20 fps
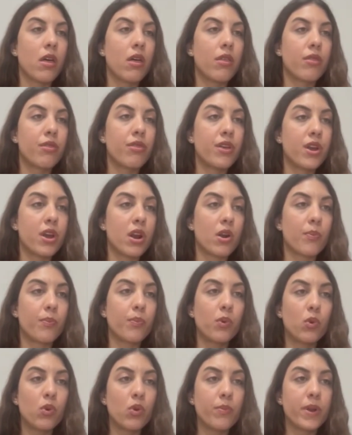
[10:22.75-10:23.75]
They are
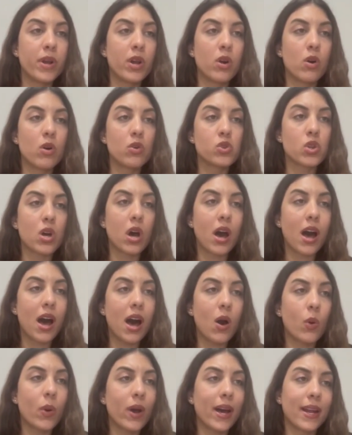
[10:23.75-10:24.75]
poor because,
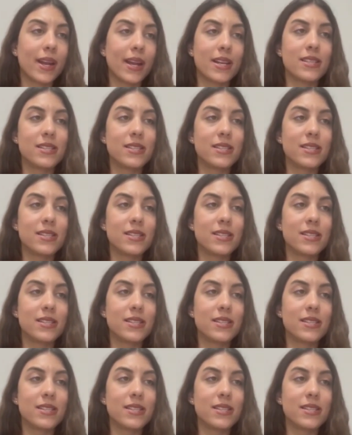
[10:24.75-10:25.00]
how can I